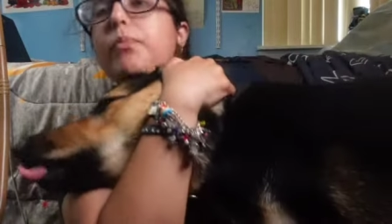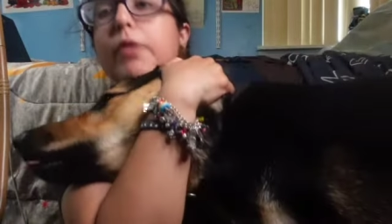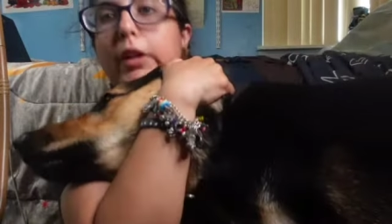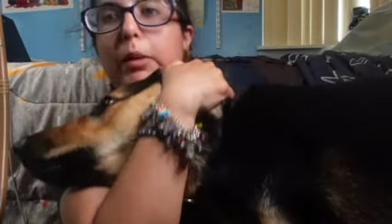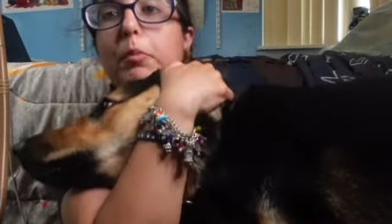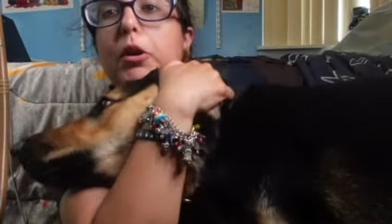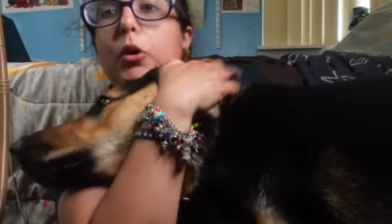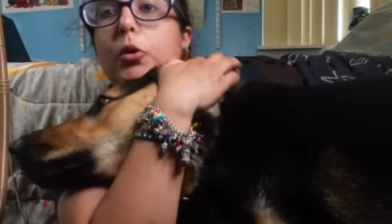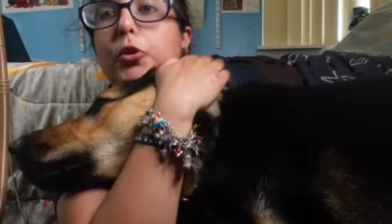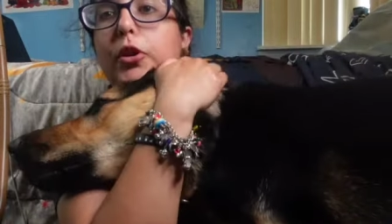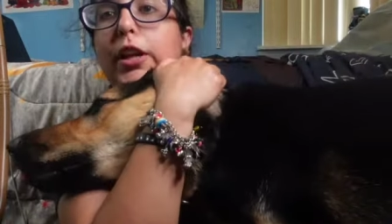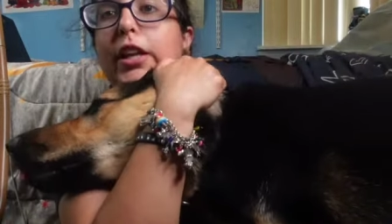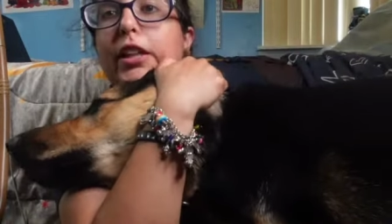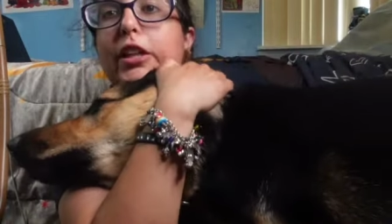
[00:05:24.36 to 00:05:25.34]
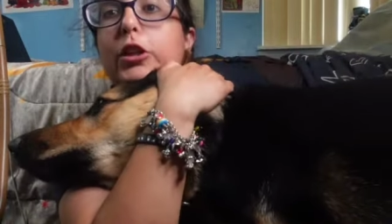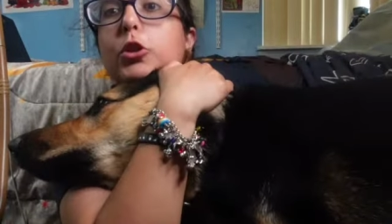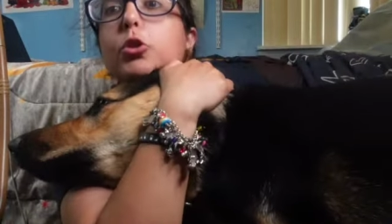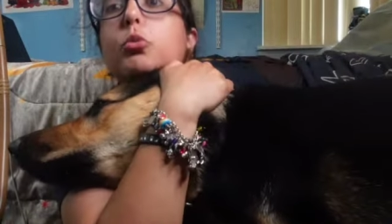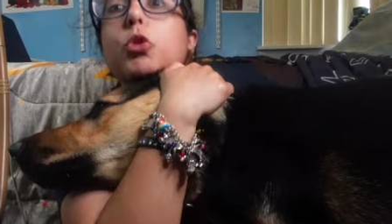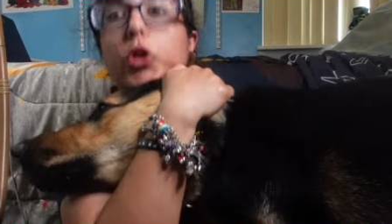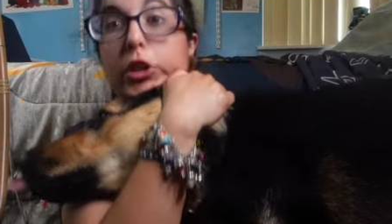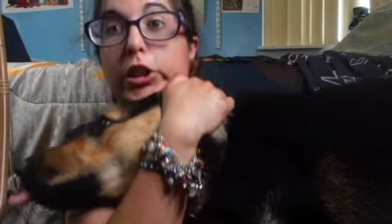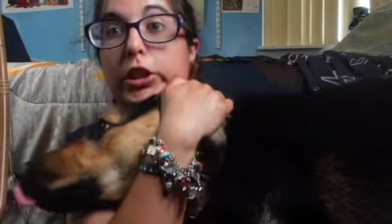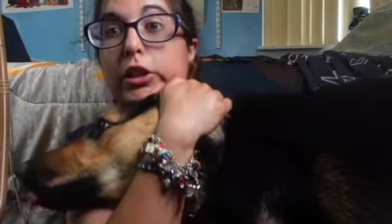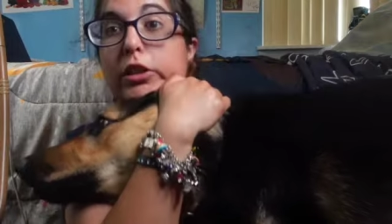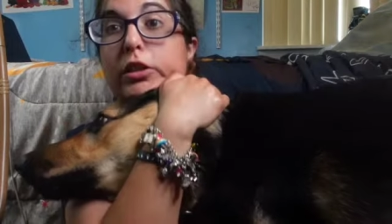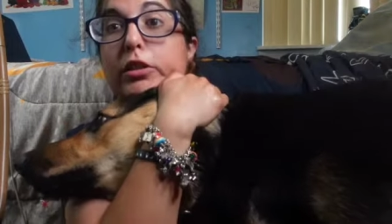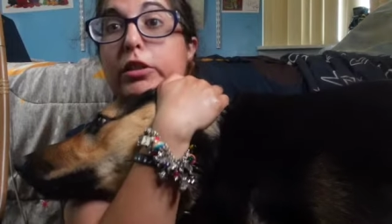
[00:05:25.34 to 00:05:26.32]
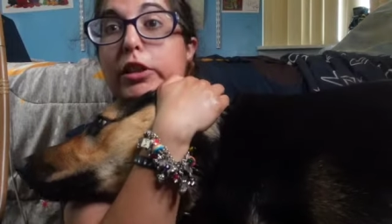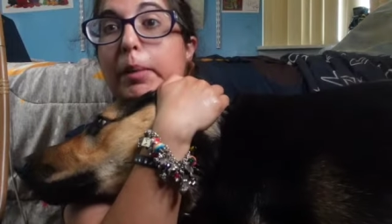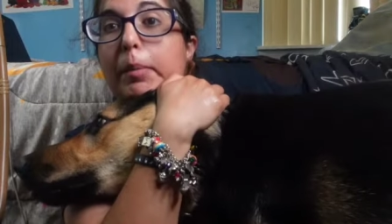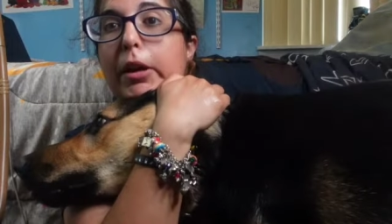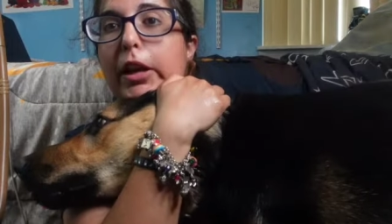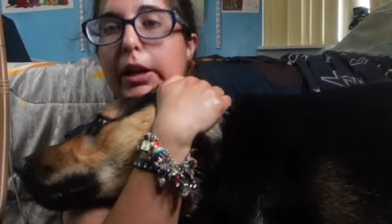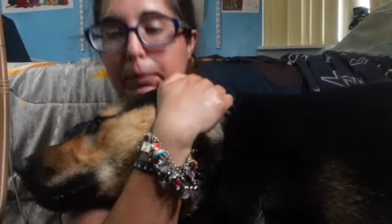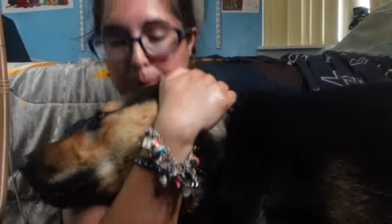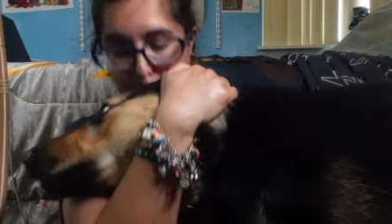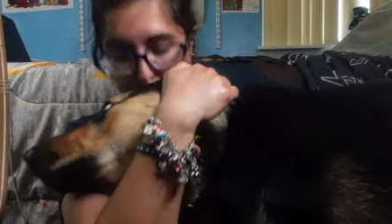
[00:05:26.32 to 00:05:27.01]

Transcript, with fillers: Here, I'm going to hold her like this so she can stop biting.